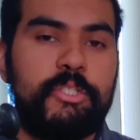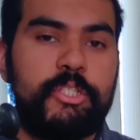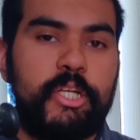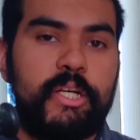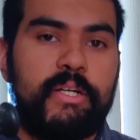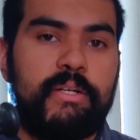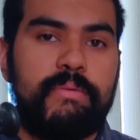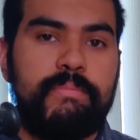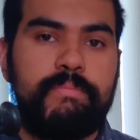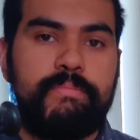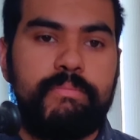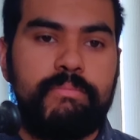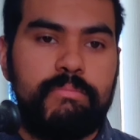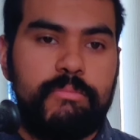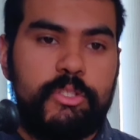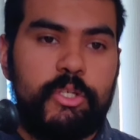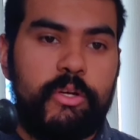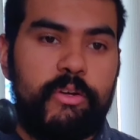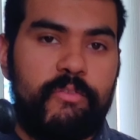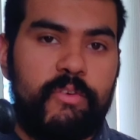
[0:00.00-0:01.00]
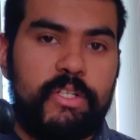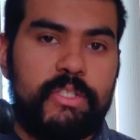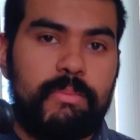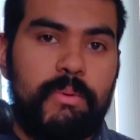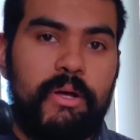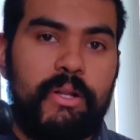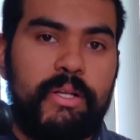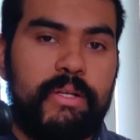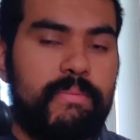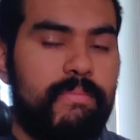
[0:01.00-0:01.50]
share, tell your friends
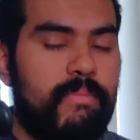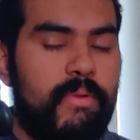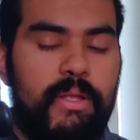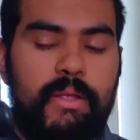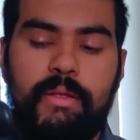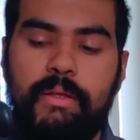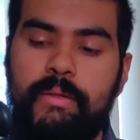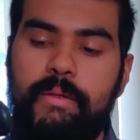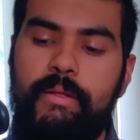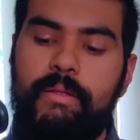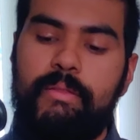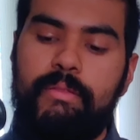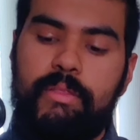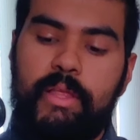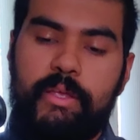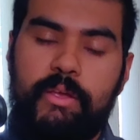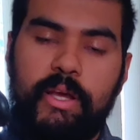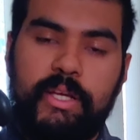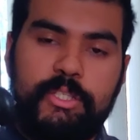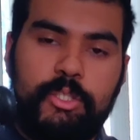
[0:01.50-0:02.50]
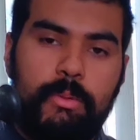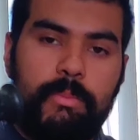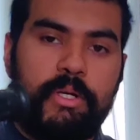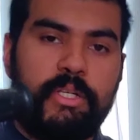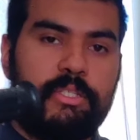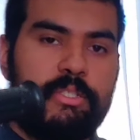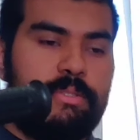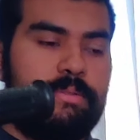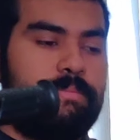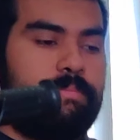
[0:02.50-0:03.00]
about it. Thank you guys so much.